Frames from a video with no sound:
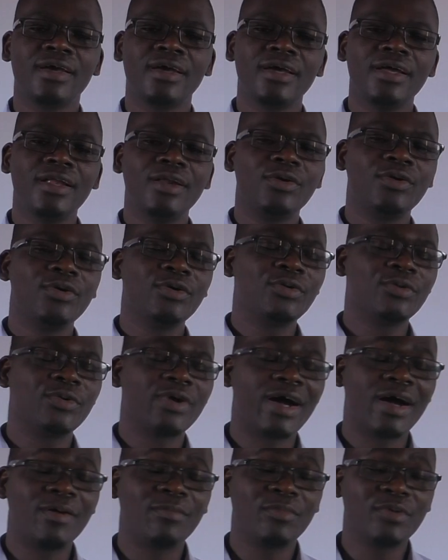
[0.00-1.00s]
Hello, you
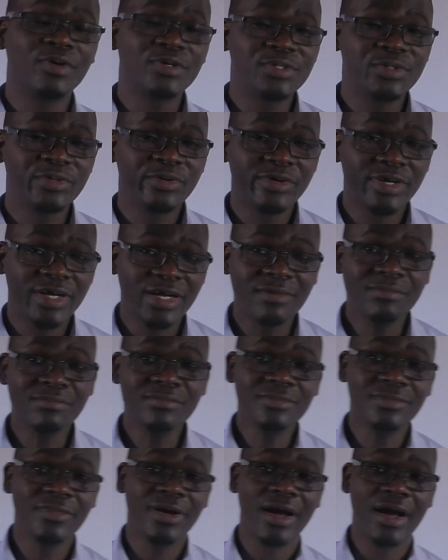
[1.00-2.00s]
are most
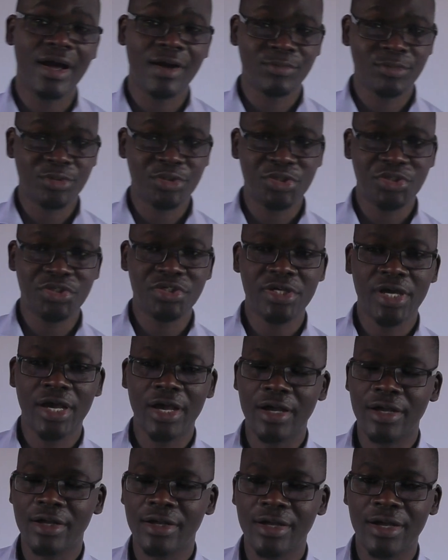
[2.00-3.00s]
welcome. I'm
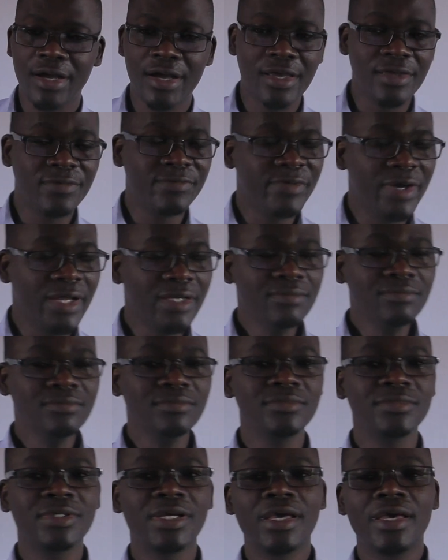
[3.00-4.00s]
teacher
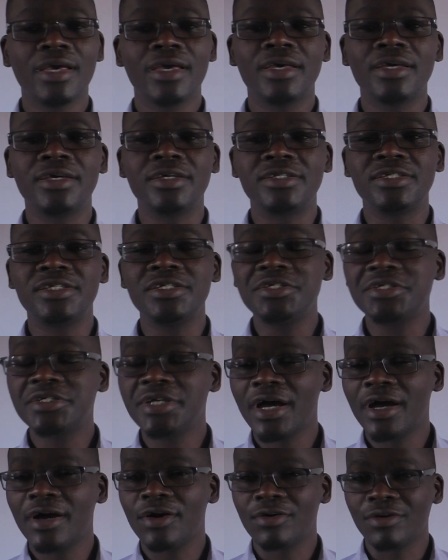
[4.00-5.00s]
Ivan, a
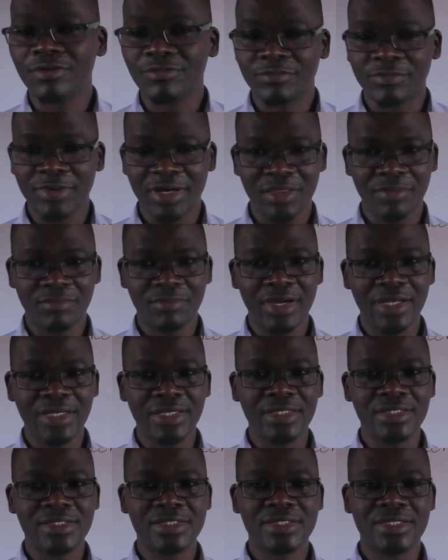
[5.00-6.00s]
teacher of
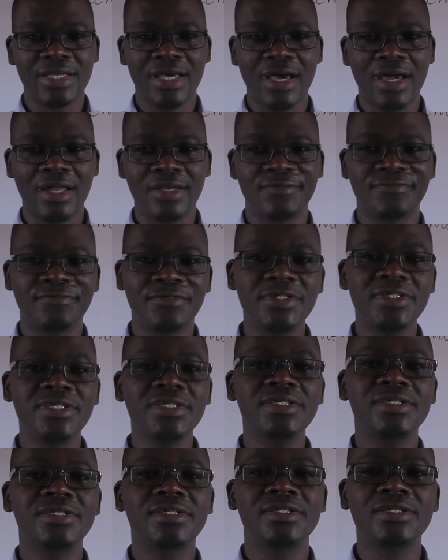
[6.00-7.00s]
mathematics and
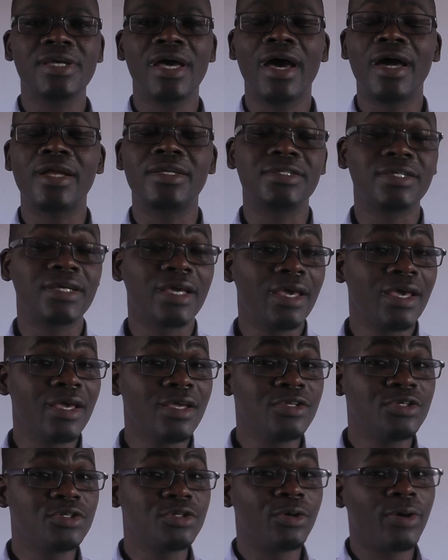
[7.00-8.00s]
physics at
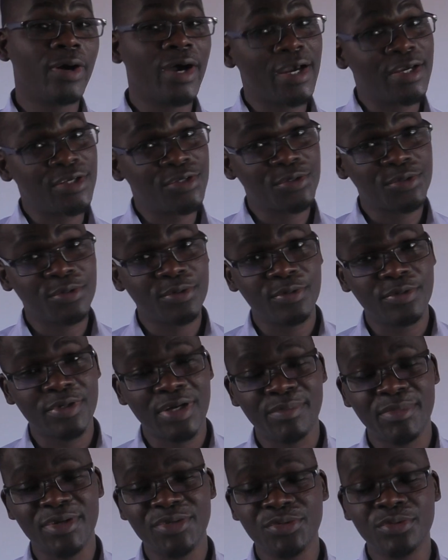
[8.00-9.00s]
Angel High School,
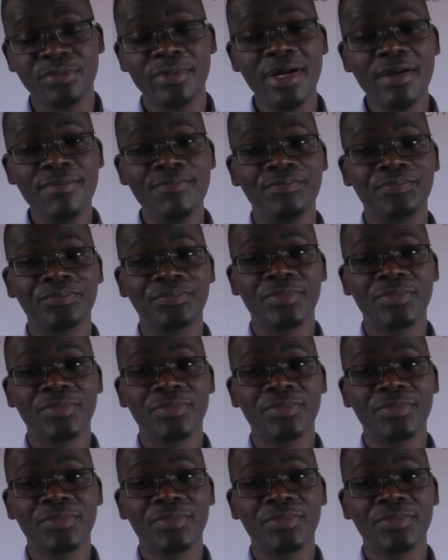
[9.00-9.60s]
Namasuba.